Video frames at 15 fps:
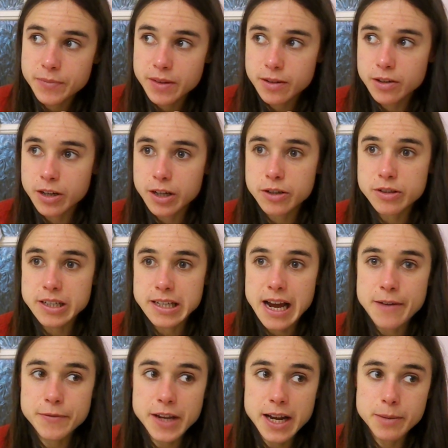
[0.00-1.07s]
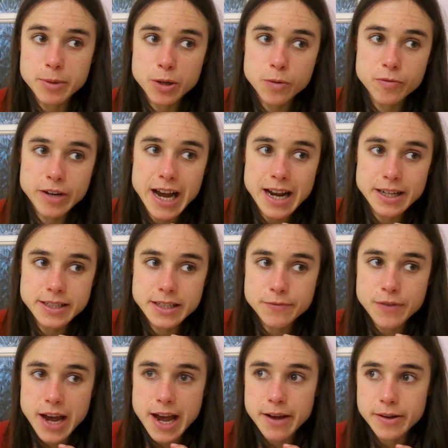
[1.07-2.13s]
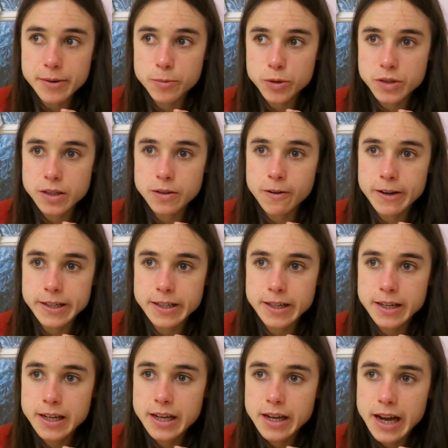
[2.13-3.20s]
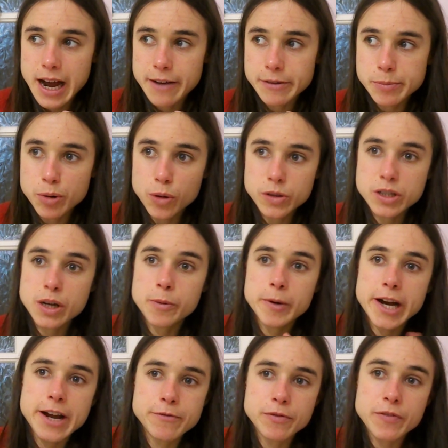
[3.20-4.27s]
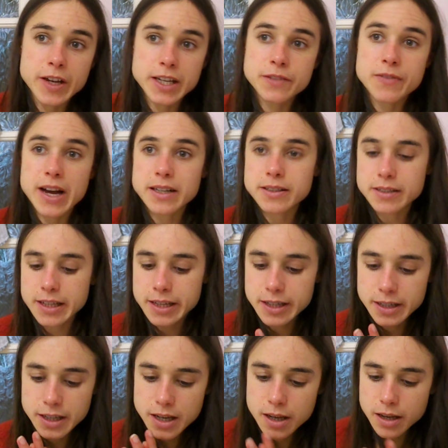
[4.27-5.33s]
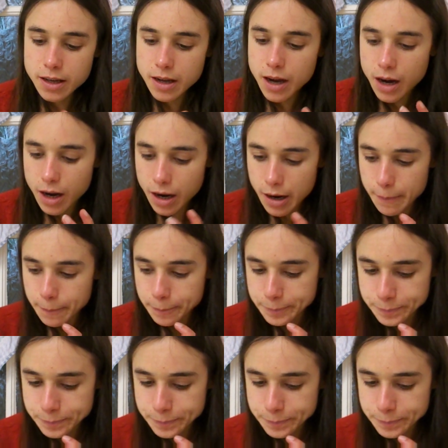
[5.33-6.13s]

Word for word: You know, you did have the element of reality there, it wasn't like Harry Potter where everything is fantasy. Um,